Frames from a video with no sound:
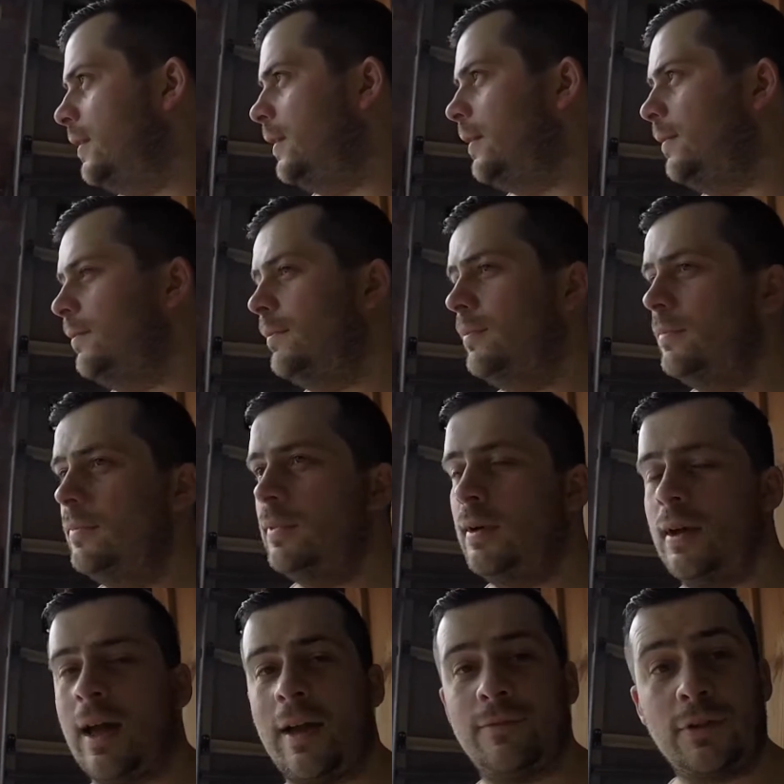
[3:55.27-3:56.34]
um,
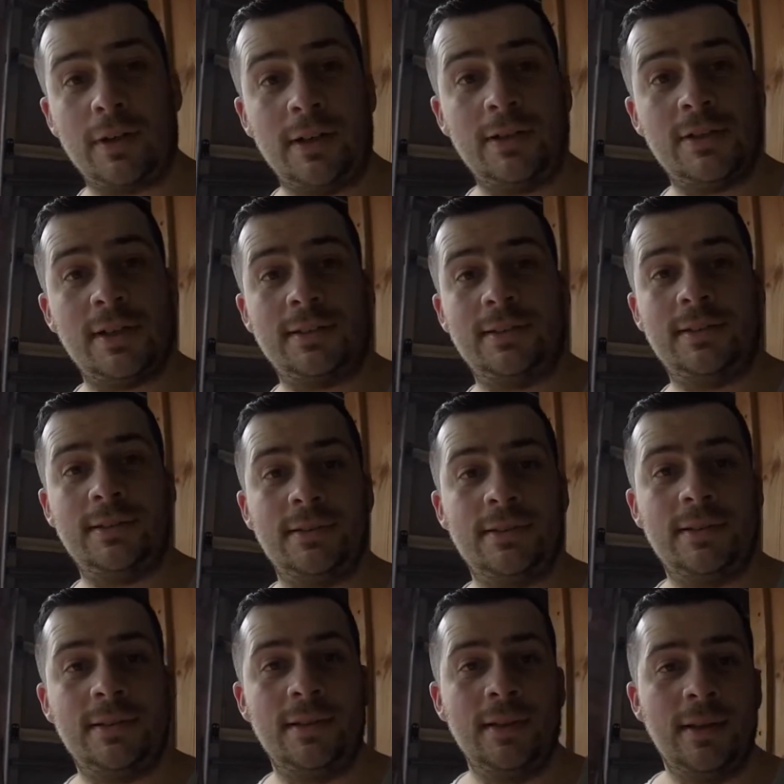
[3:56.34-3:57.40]
I have got injectors,
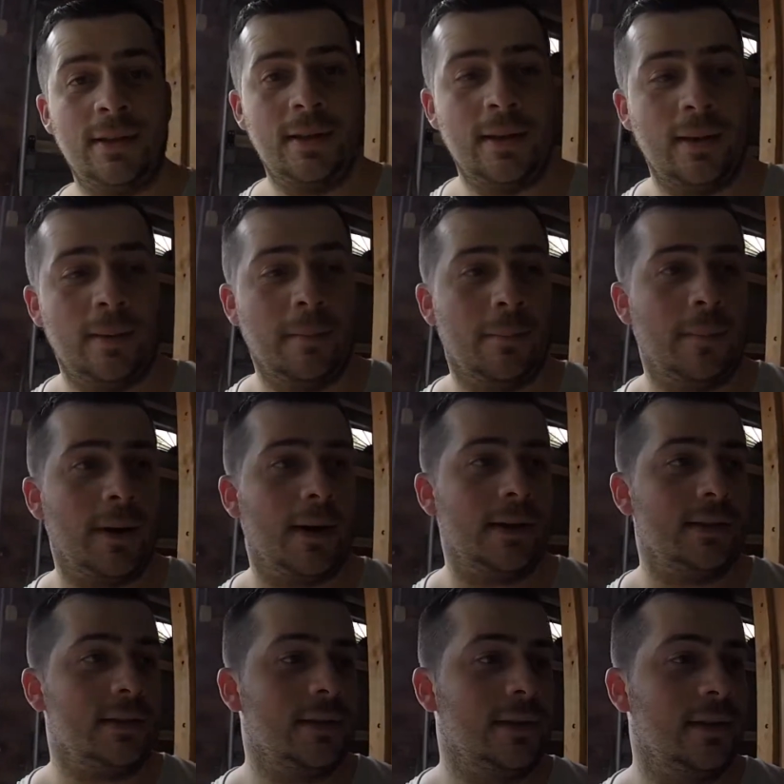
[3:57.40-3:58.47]

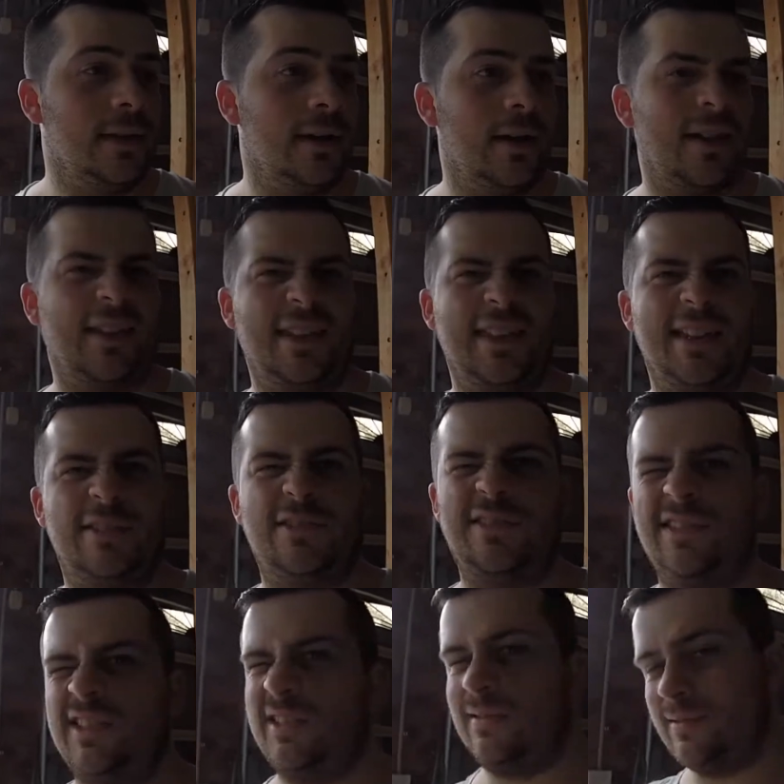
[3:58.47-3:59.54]
but I think
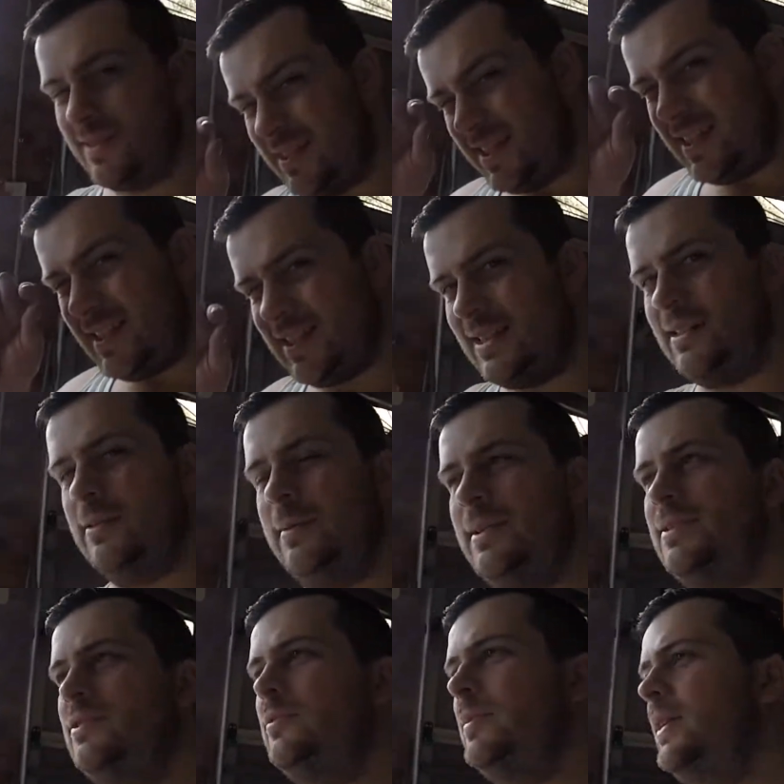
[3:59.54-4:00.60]
they're just a little
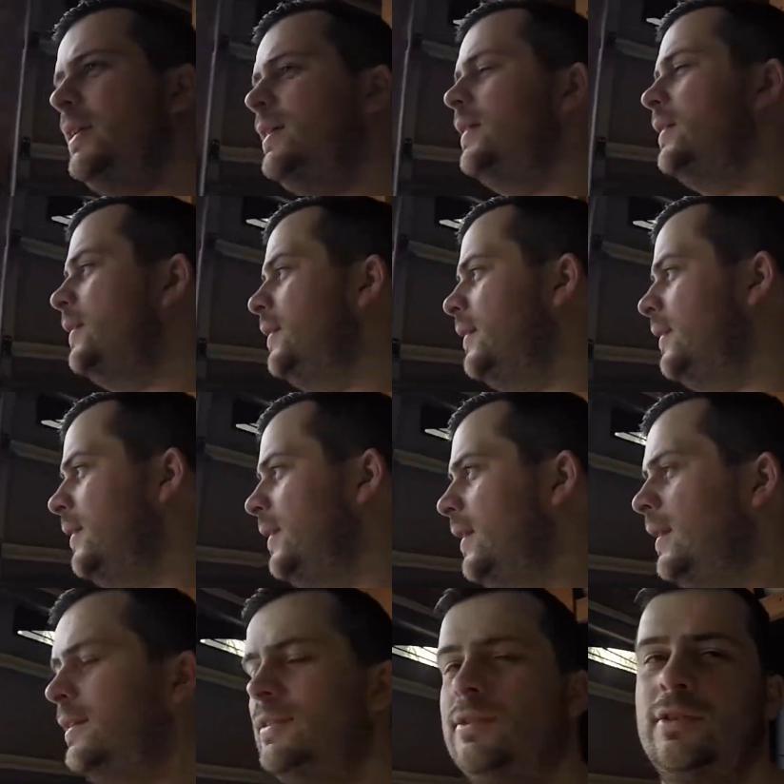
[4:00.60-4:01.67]
bit too big.
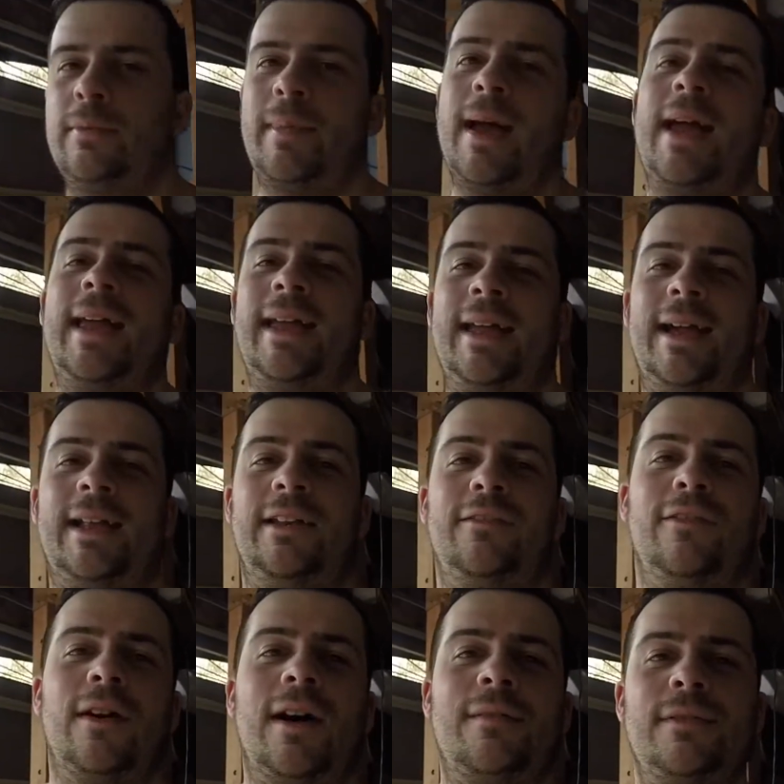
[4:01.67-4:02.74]
We're talking about
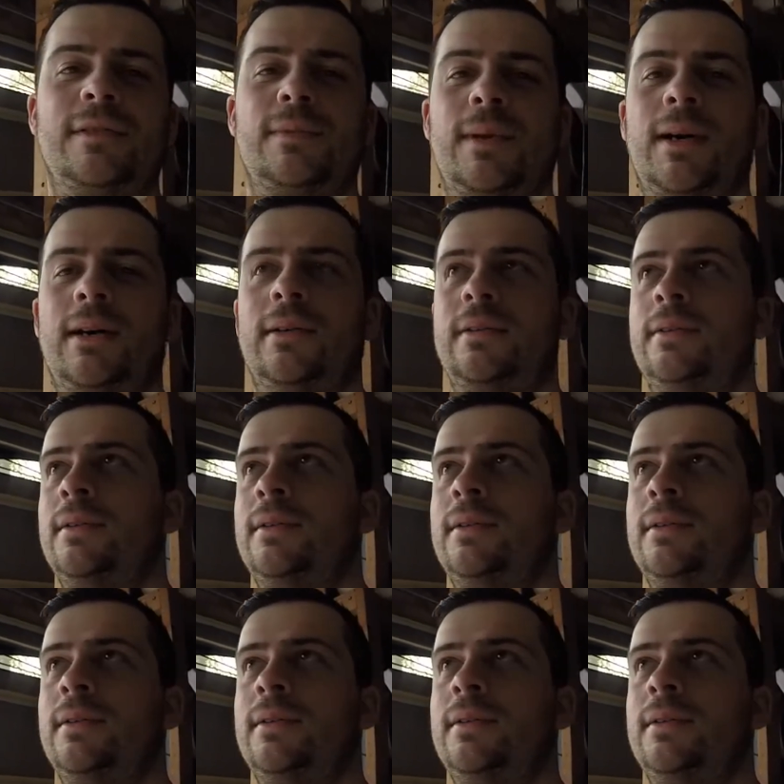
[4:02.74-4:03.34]
E85 as well.